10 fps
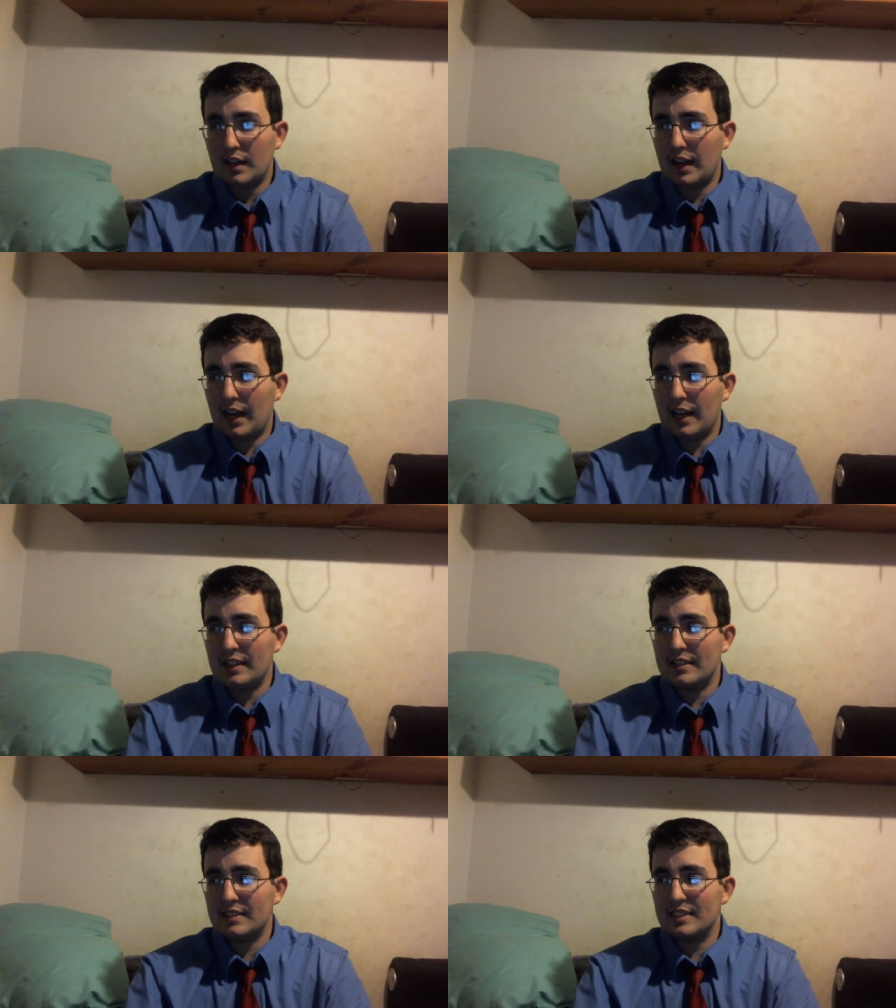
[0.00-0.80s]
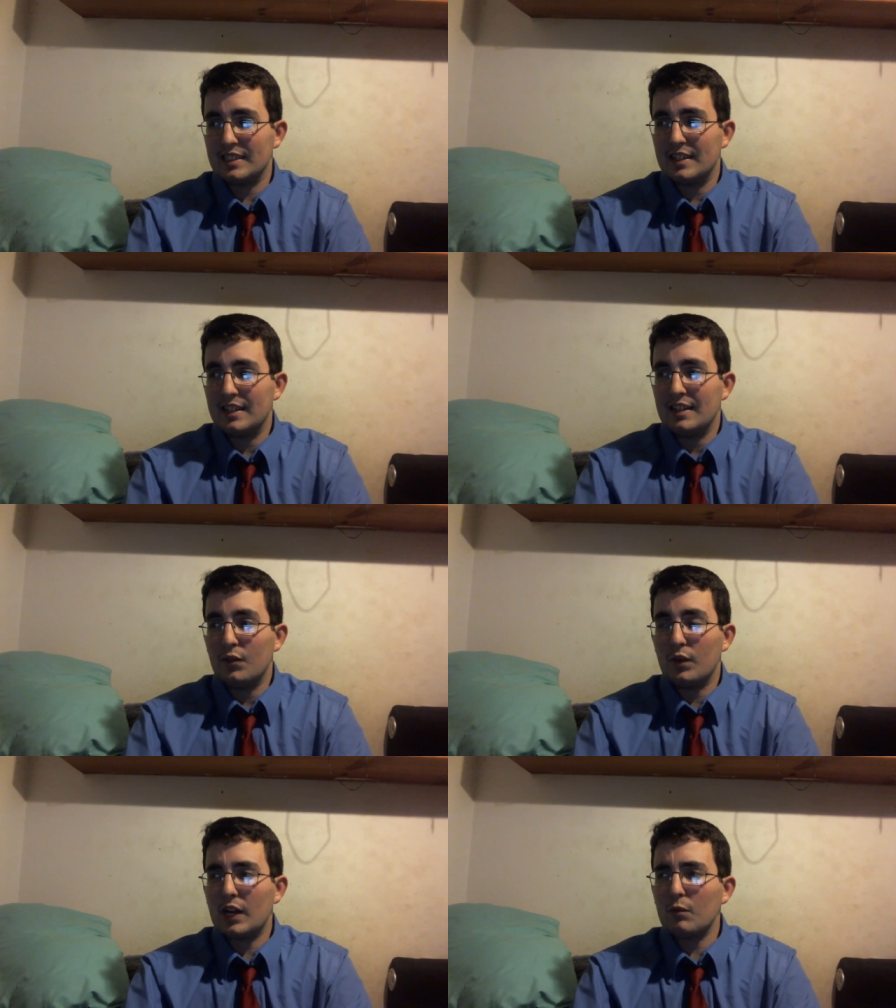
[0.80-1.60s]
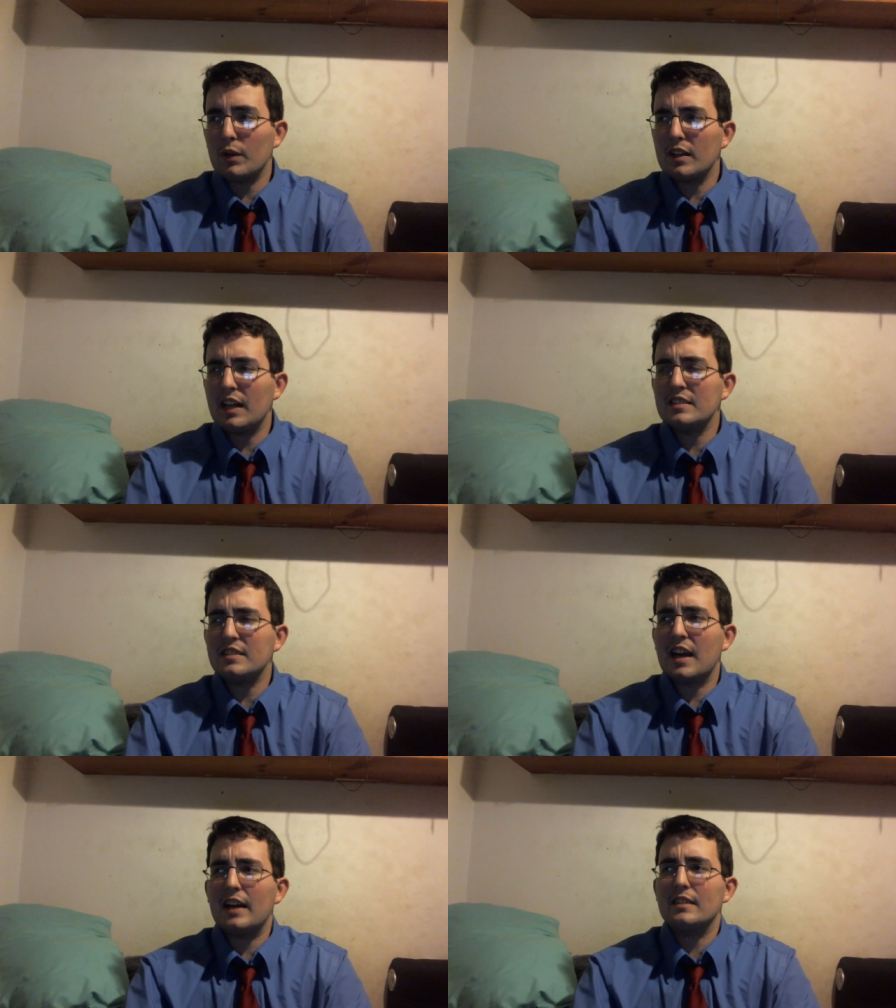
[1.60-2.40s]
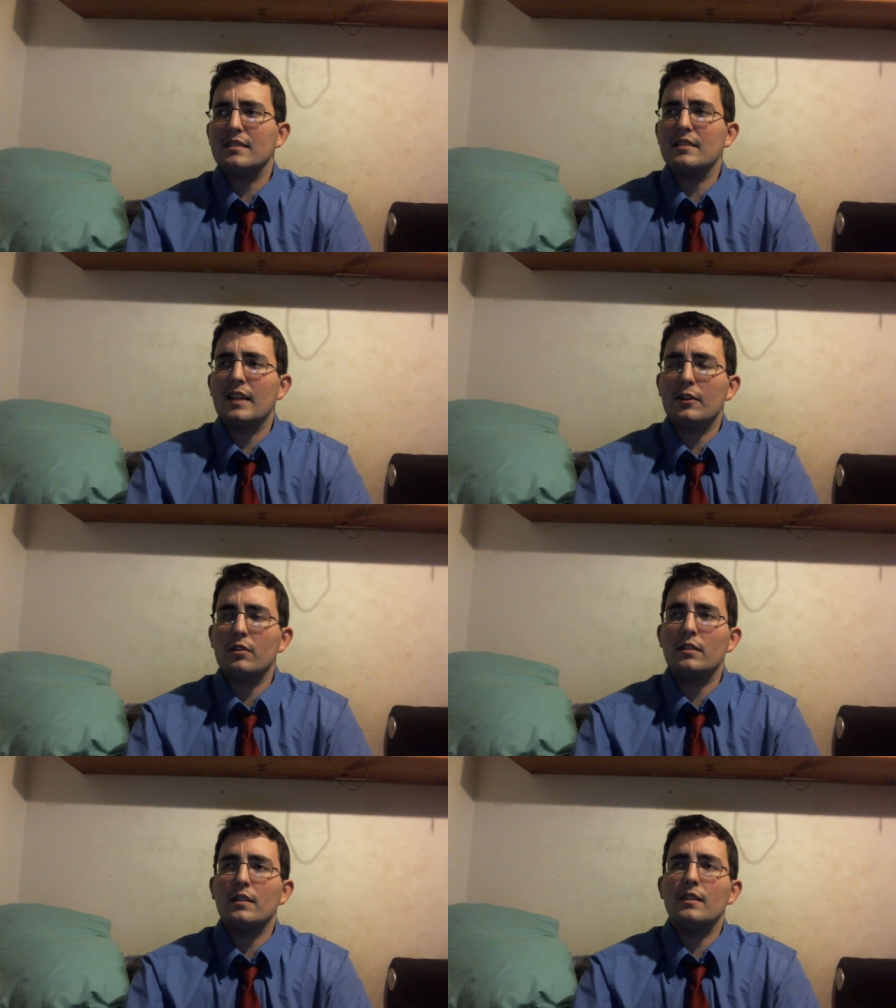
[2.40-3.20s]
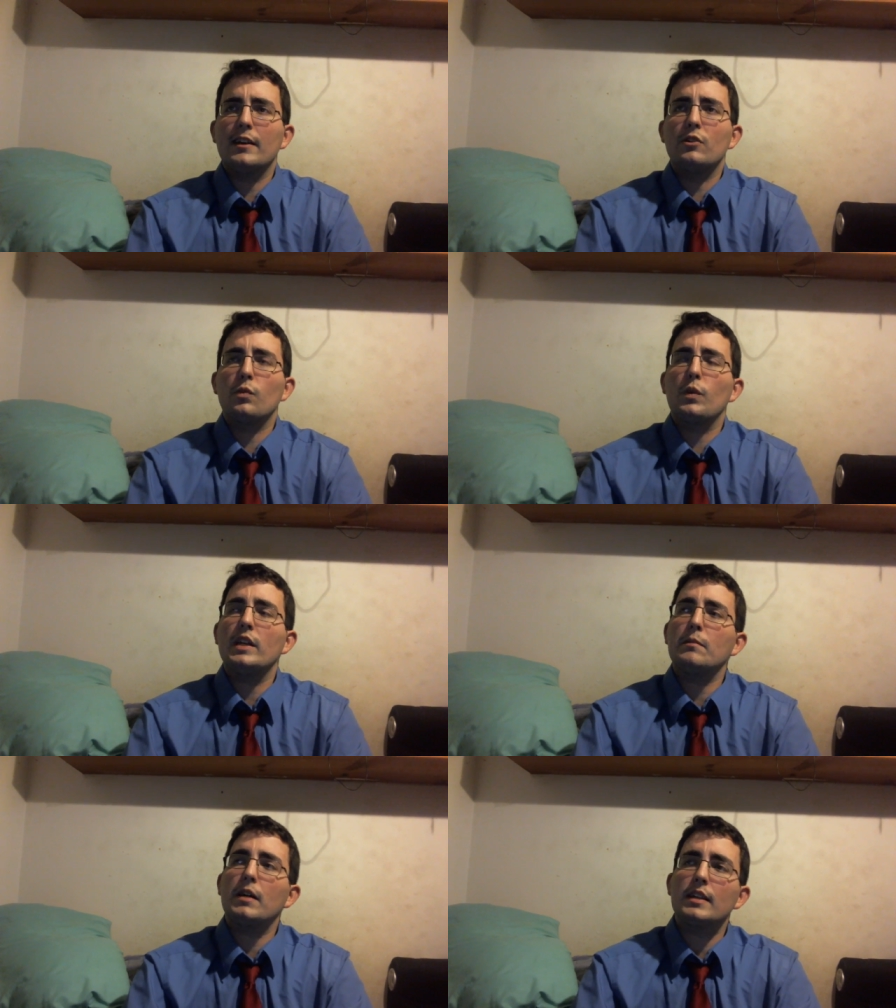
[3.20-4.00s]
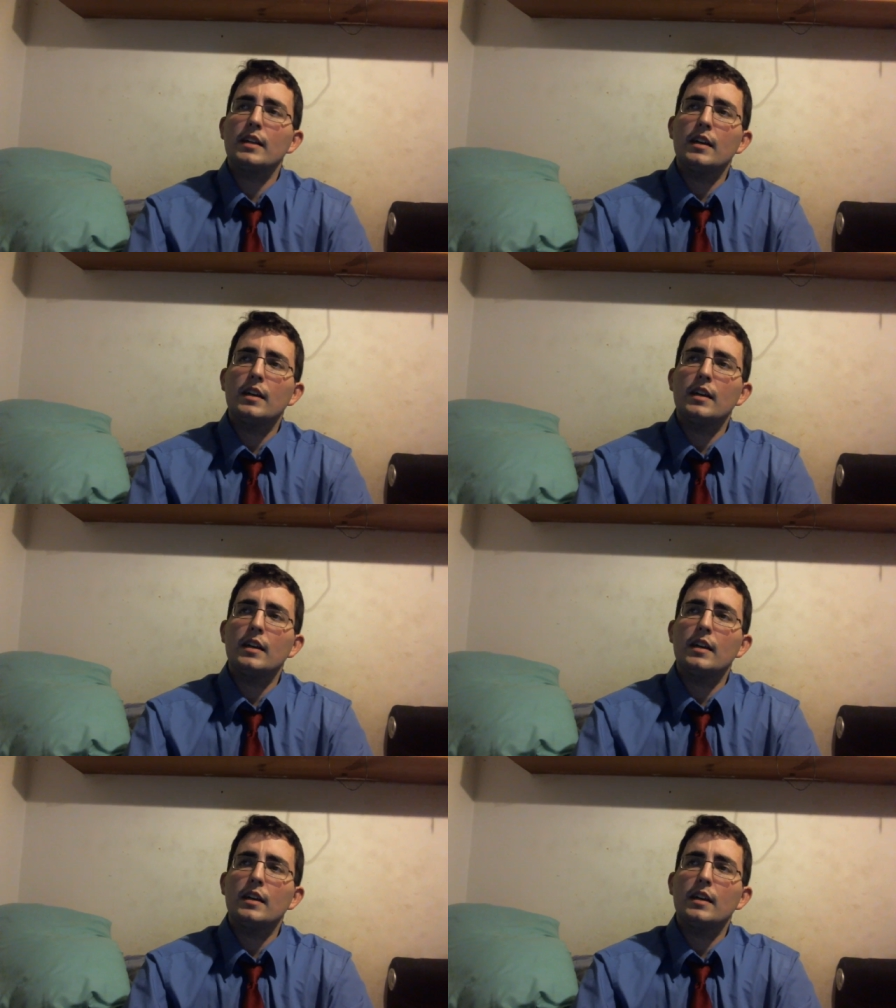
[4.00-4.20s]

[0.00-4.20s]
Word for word: And when I realized that later later in the week, I'm like,